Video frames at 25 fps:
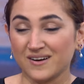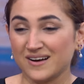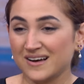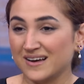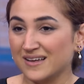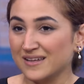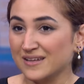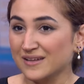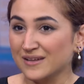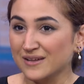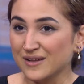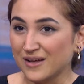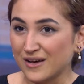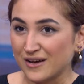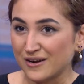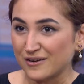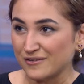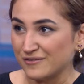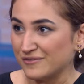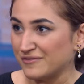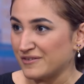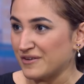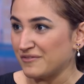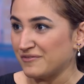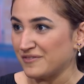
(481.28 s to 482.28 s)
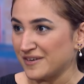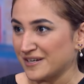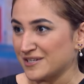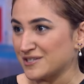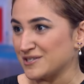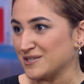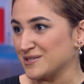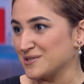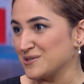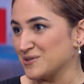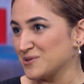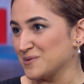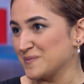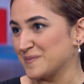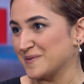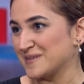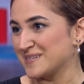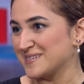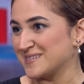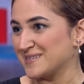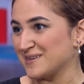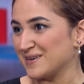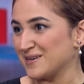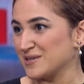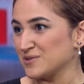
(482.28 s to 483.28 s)
a lot of fiction
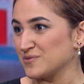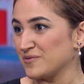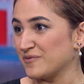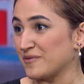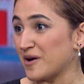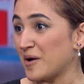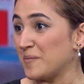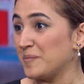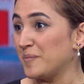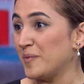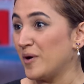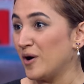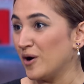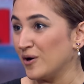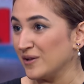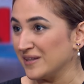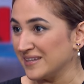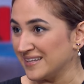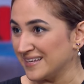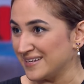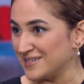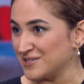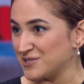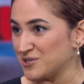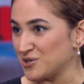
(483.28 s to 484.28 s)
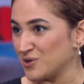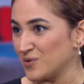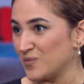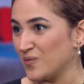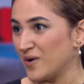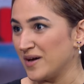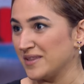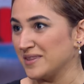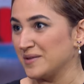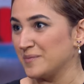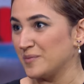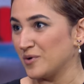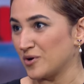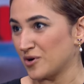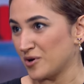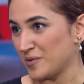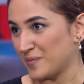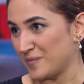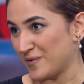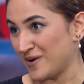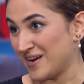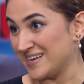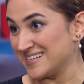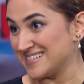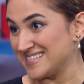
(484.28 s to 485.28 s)
superstars. We've got Paul Lynch, who won the Booker
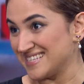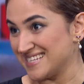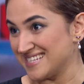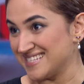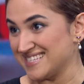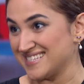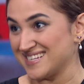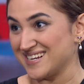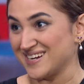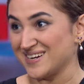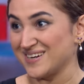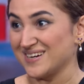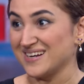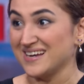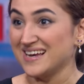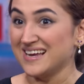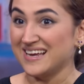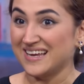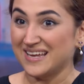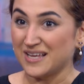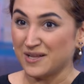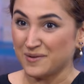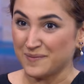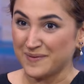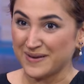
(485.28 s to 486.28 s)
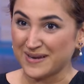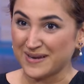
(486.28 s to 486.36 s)
Prize this year. He'll be